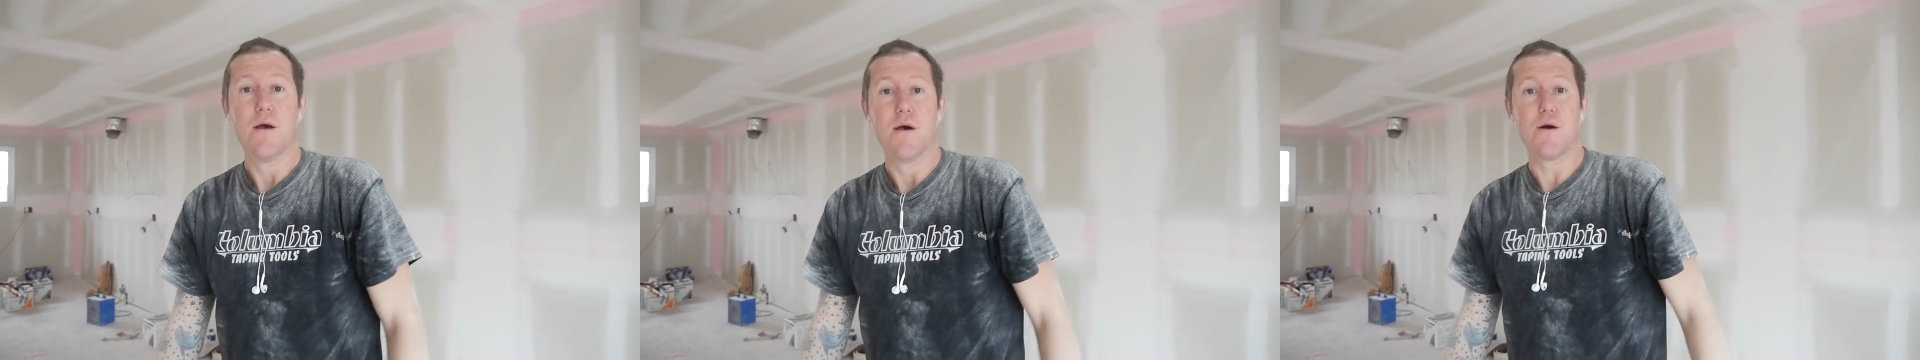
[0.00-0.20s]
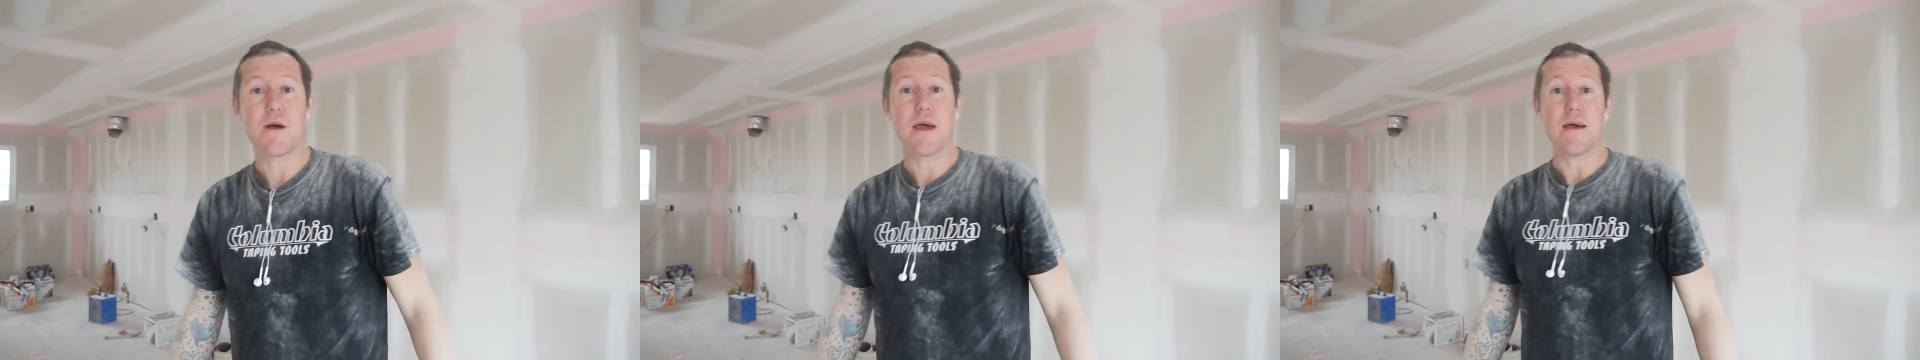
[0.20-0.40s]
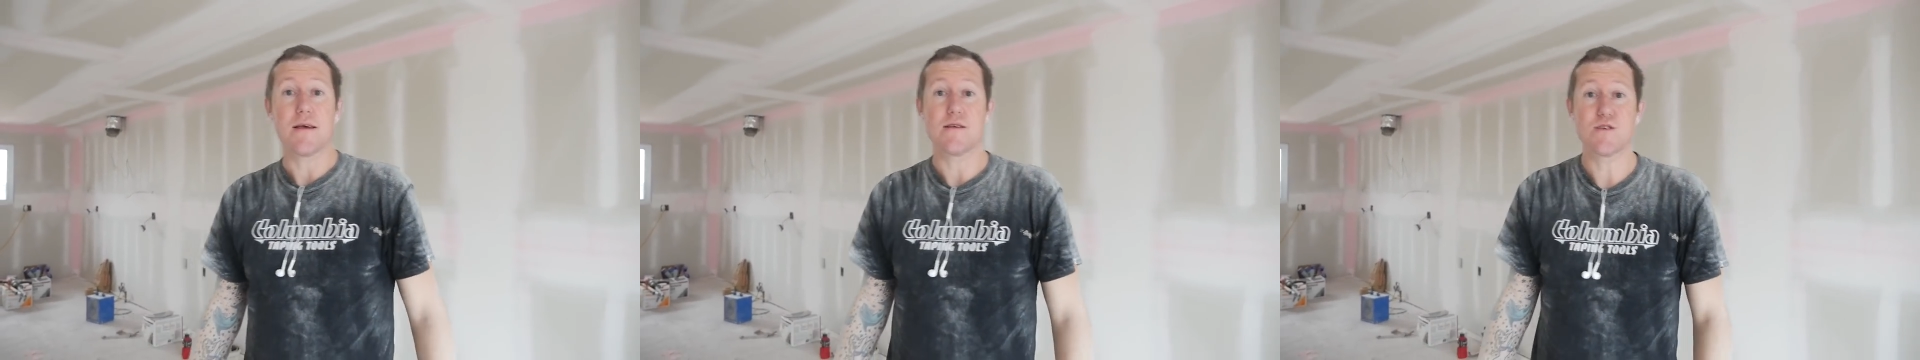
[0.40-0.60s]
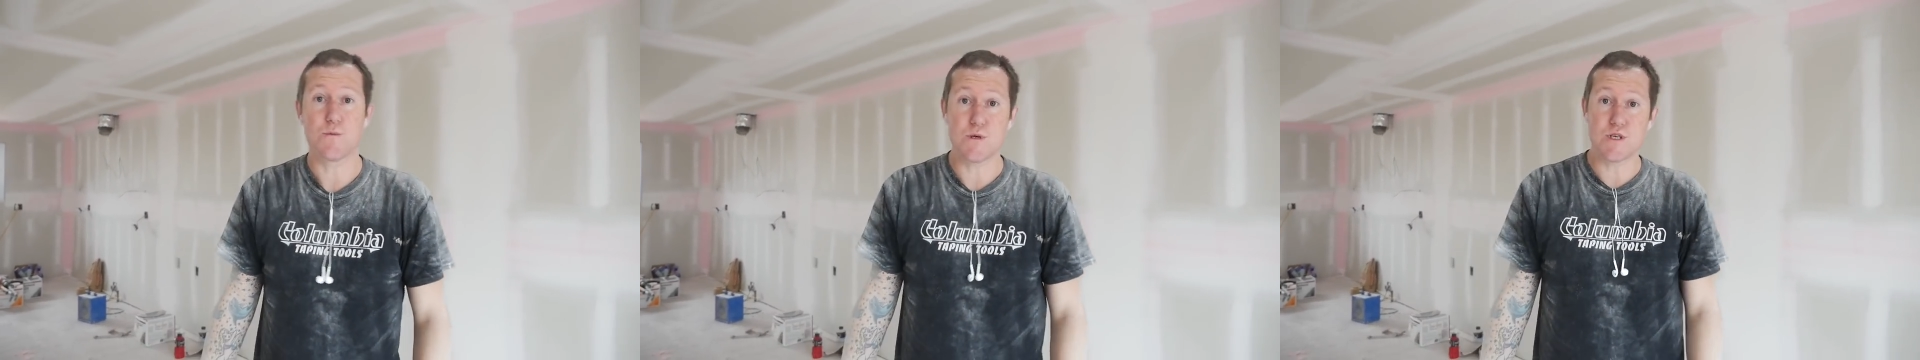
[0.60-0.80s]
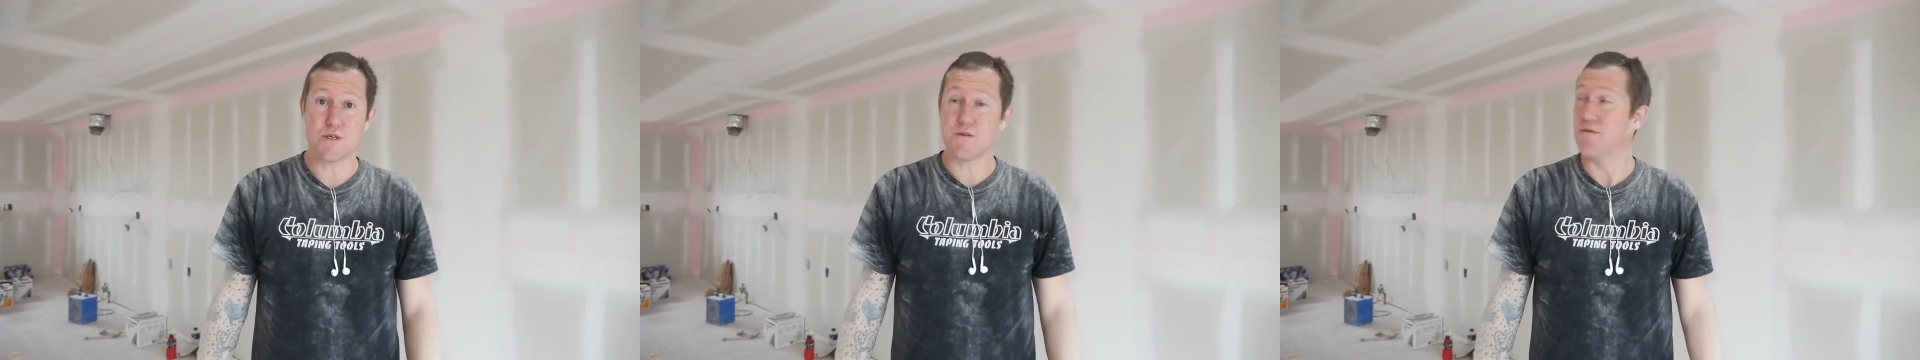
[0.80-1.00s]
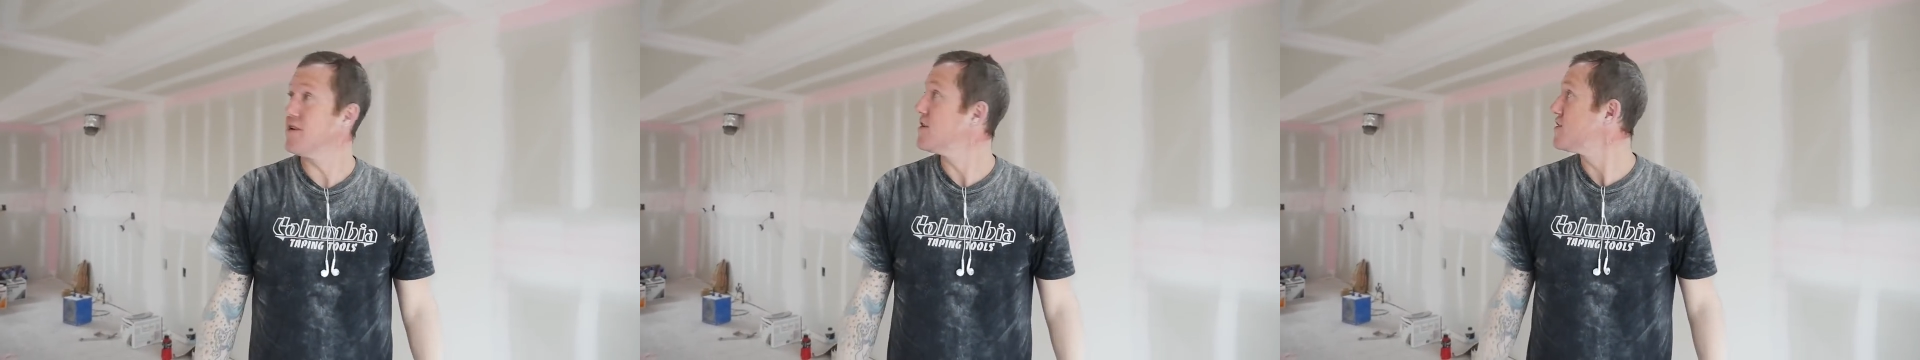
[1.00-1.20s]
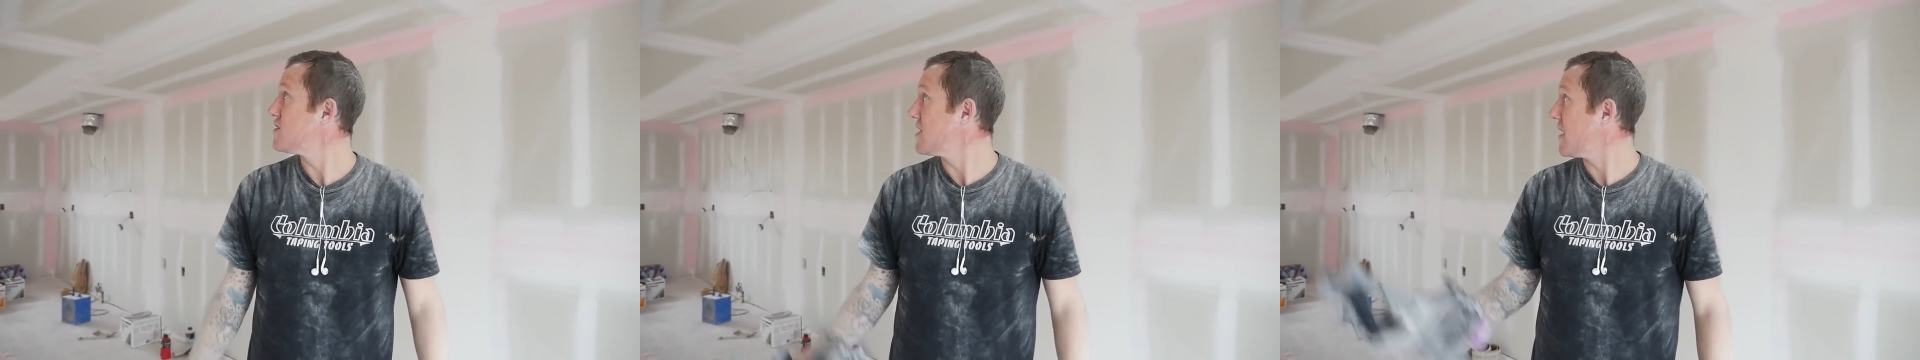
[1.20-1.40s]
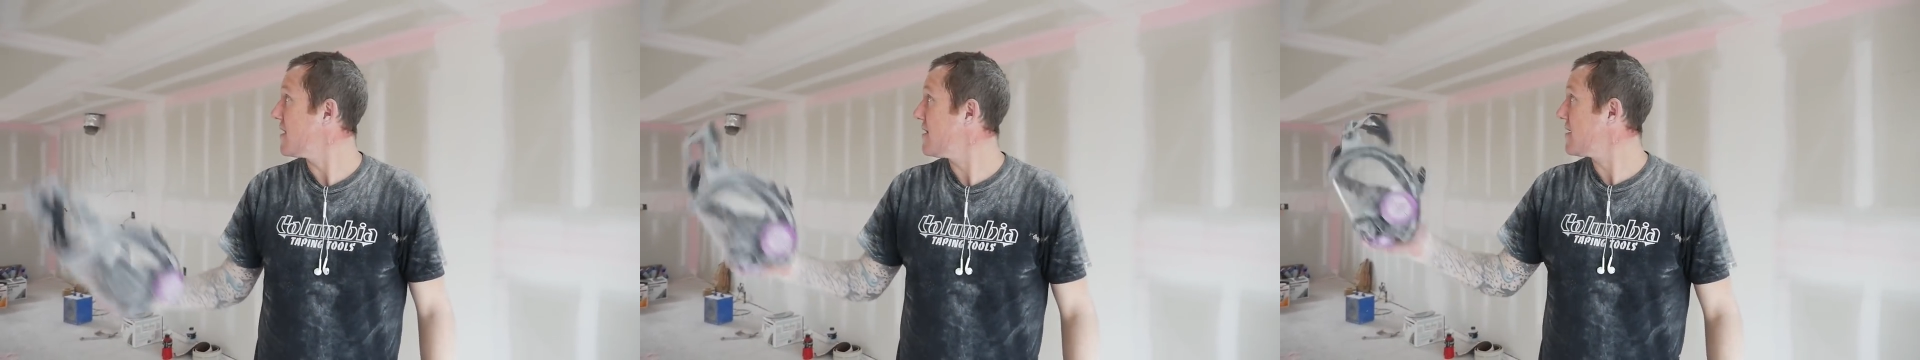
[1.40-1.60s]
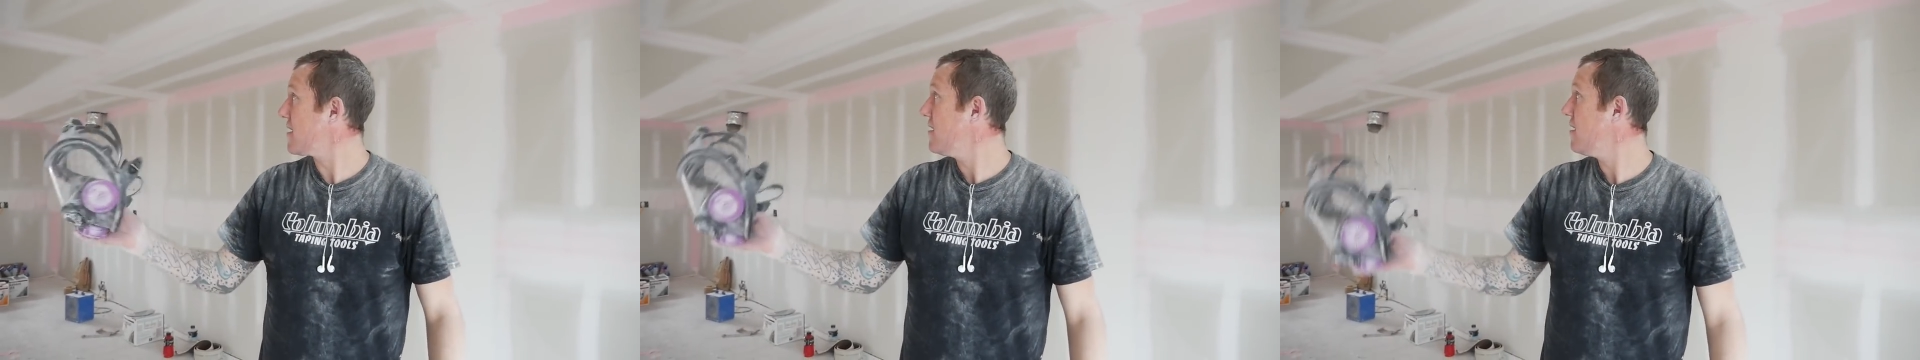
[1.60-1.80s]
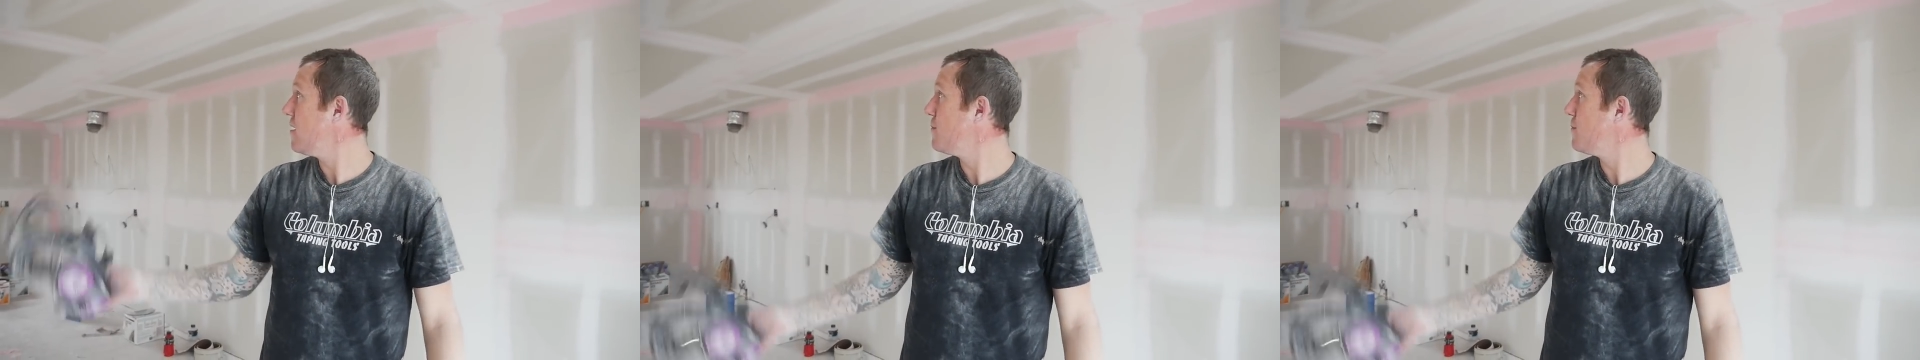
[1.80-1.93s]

Okay, so we just finished sanding